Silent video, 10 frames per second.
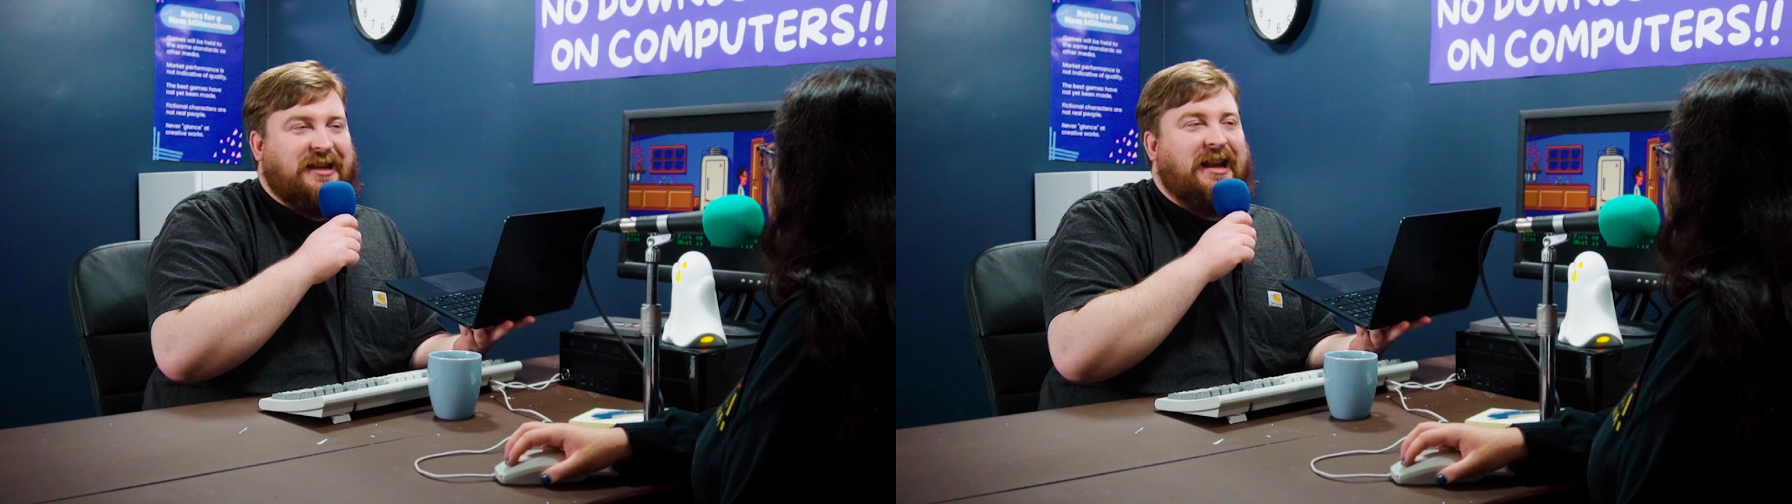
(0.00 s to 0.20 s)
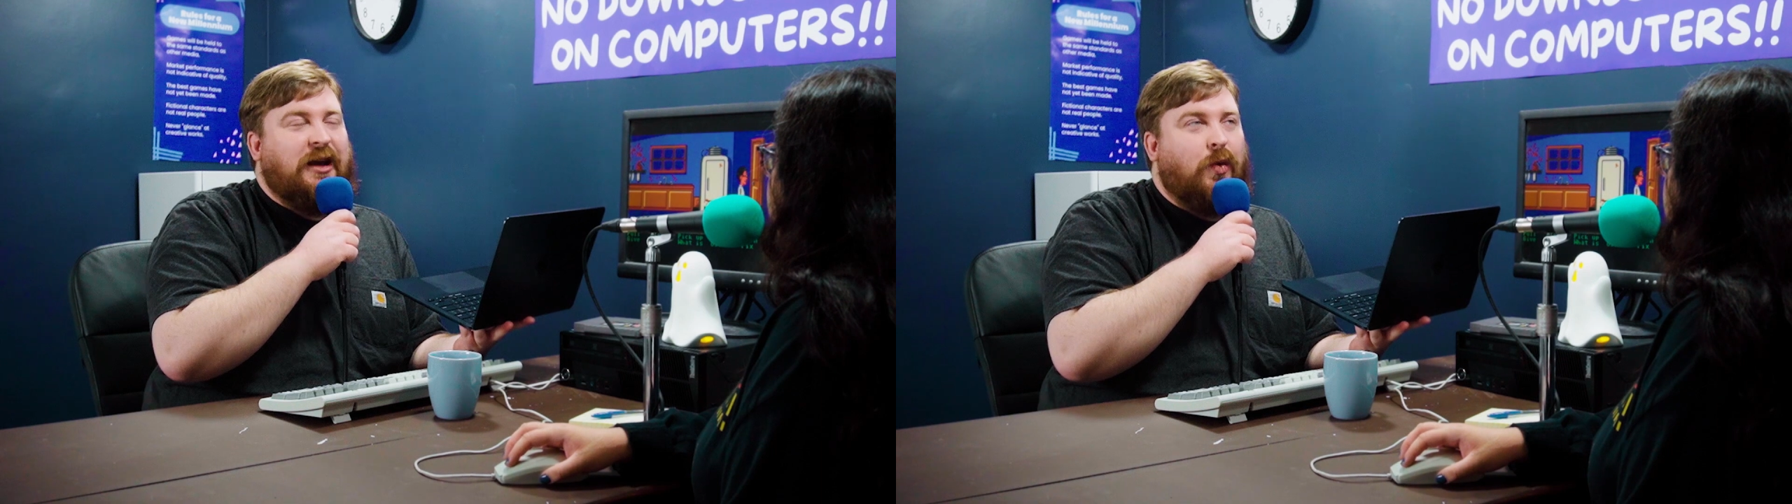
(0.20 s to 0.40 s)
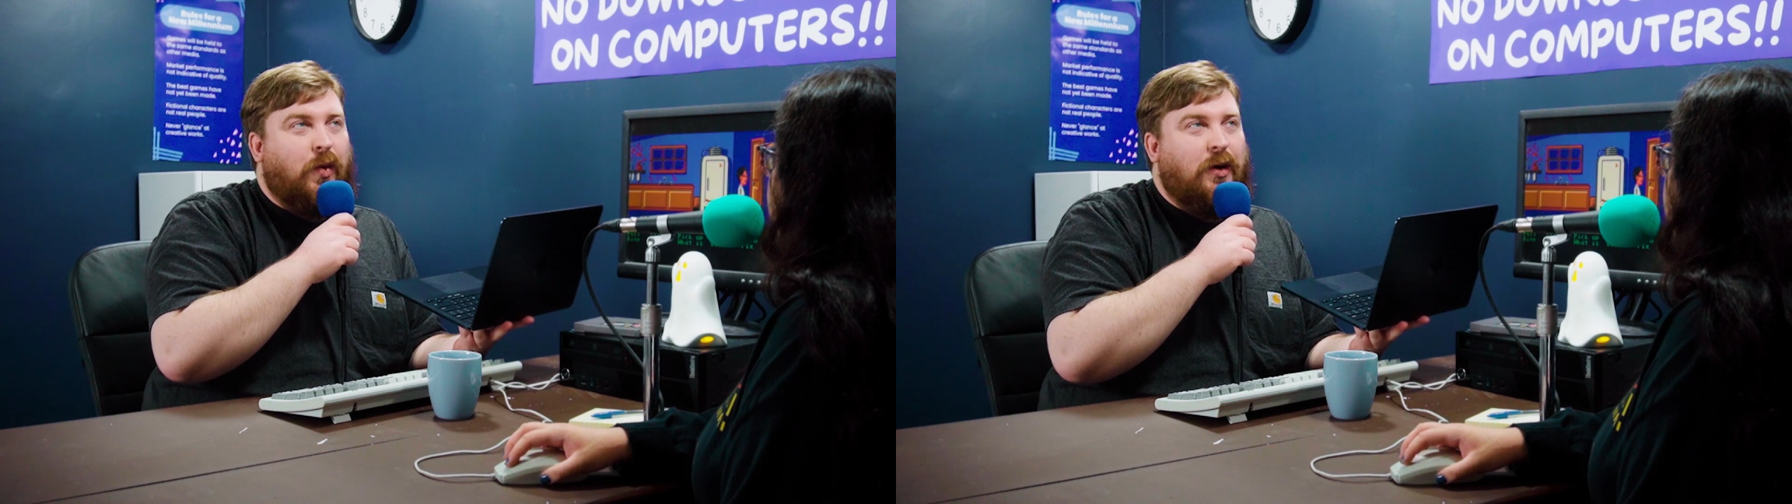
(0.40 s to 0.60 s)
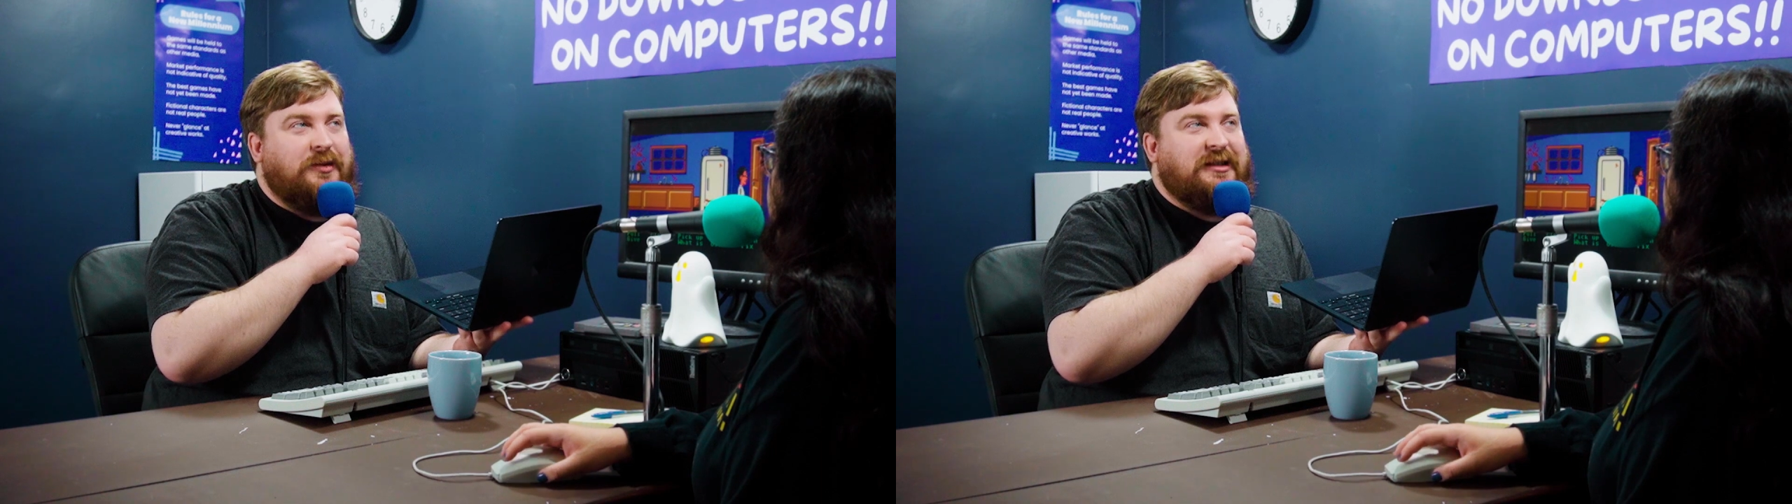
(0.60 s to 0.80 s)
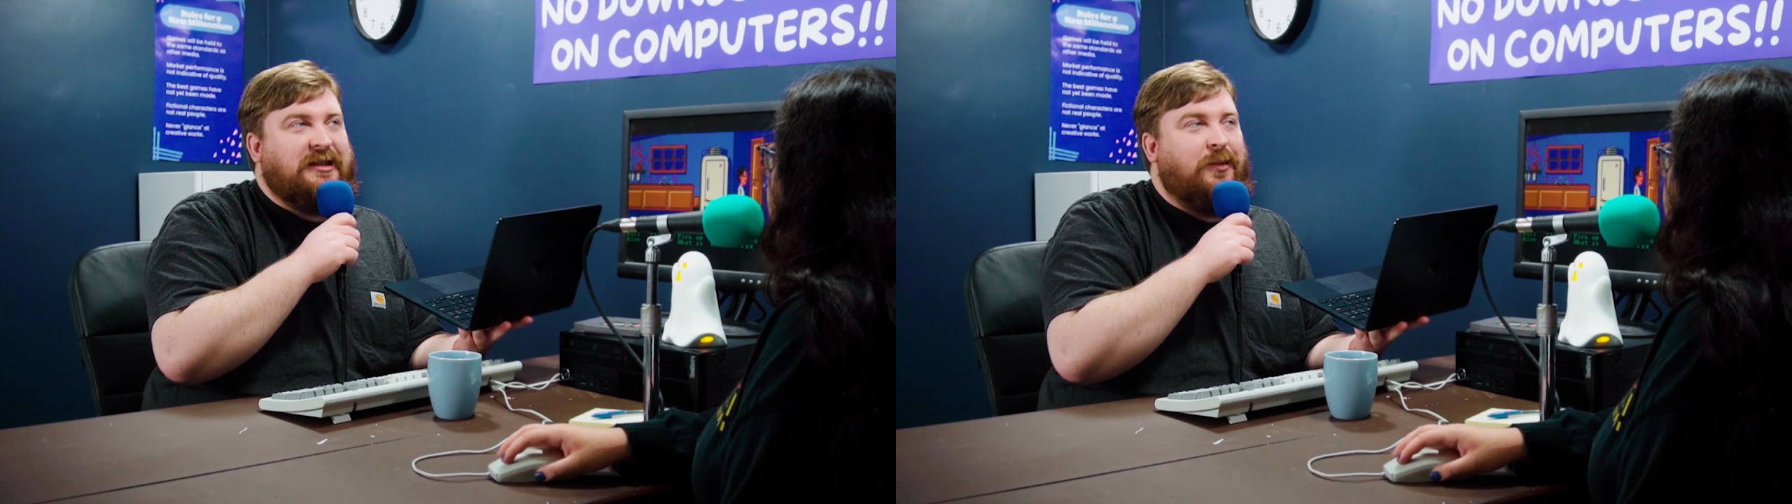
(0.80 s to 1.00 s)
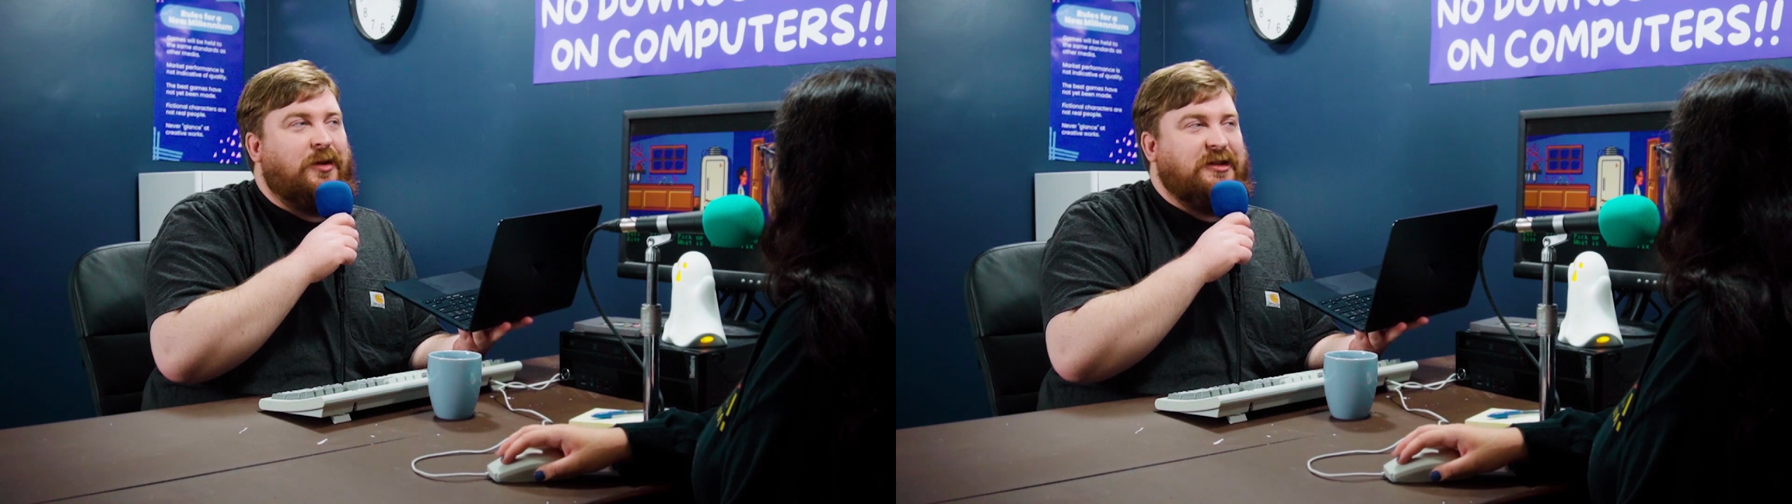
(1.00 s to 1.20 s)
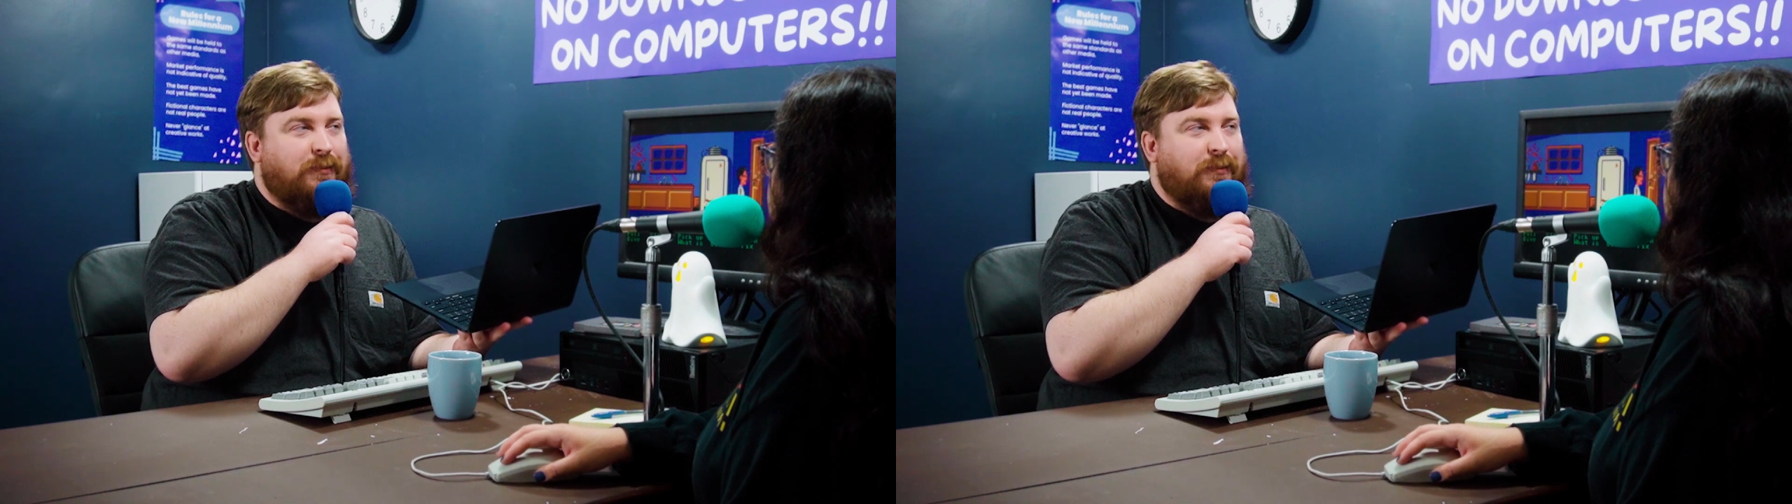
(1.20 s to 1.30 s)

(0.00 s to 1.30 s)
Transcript: and he quotes someone's